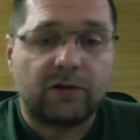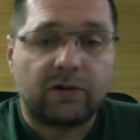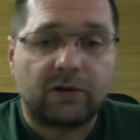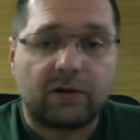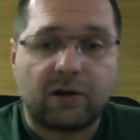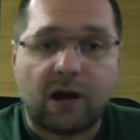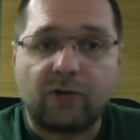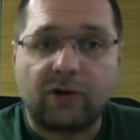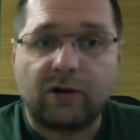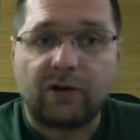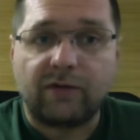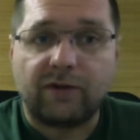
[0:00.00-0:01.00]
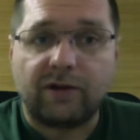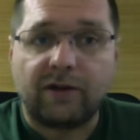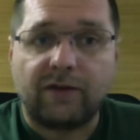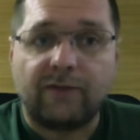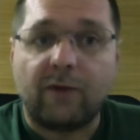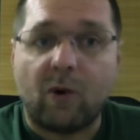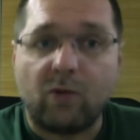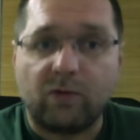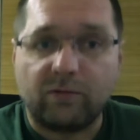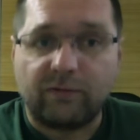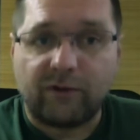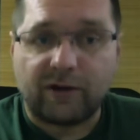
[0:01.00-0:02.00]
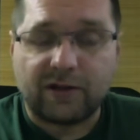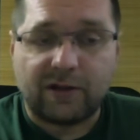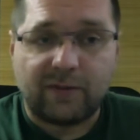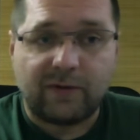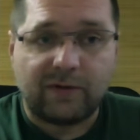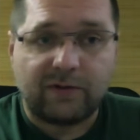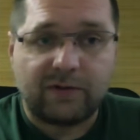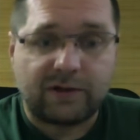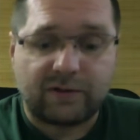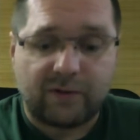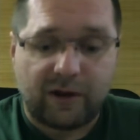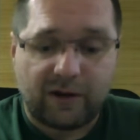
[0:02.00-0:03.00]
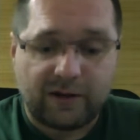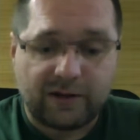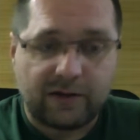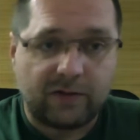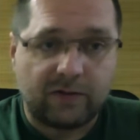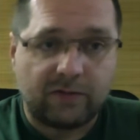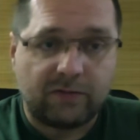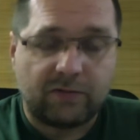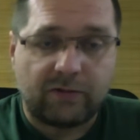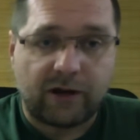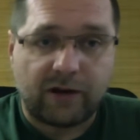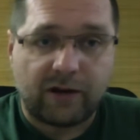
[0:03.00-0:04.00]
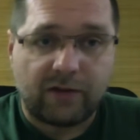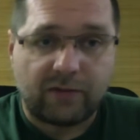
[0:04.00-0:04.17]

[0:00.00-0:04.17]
the router with a phone, for example. It's quite easy to right now to